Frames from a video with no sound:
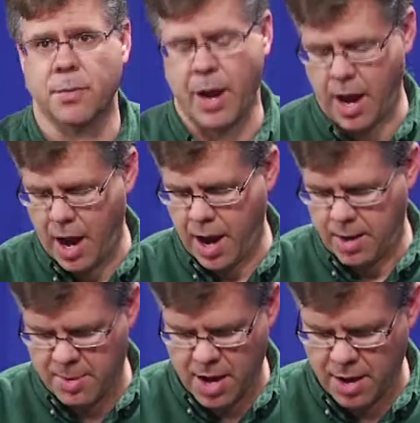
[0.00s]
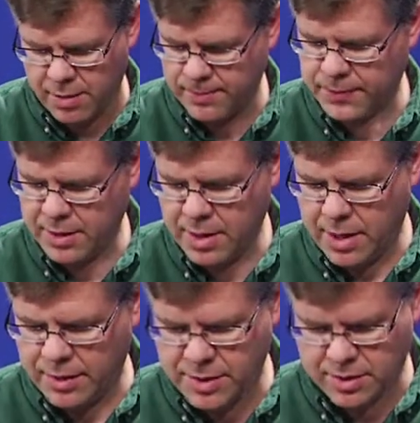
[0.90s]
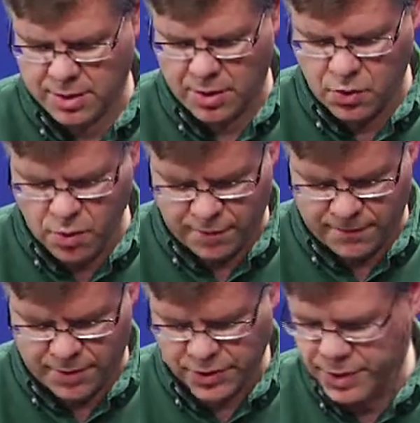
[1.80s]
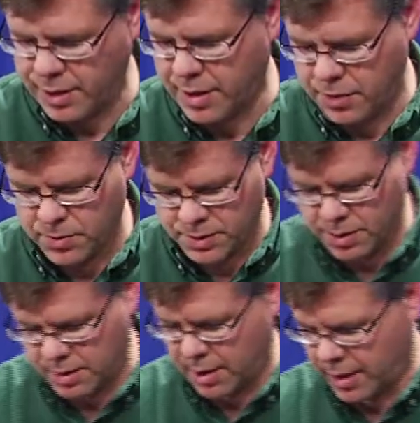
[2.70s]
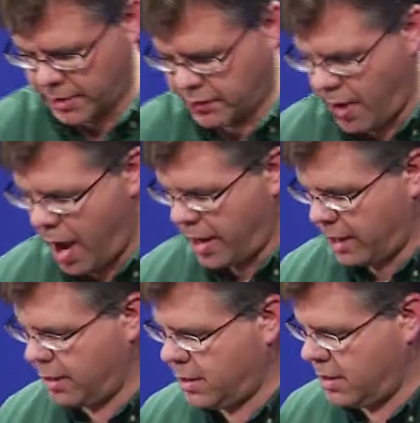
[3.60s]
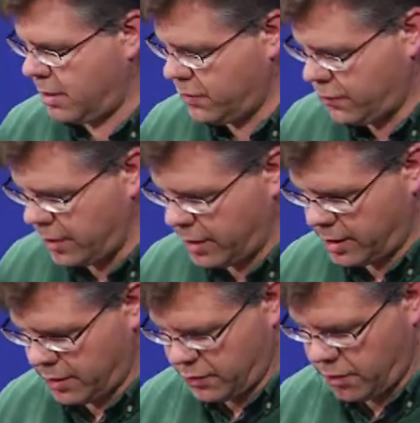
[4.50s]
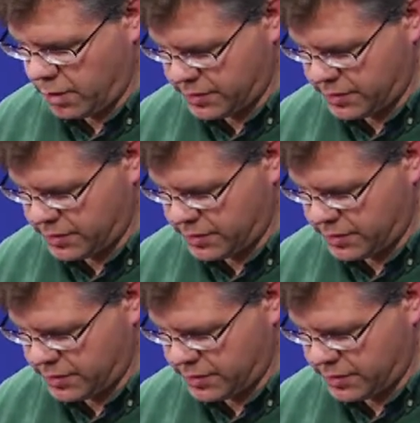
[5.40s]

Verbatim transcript: by IML. And this is a newer version that uses an electronic drilling control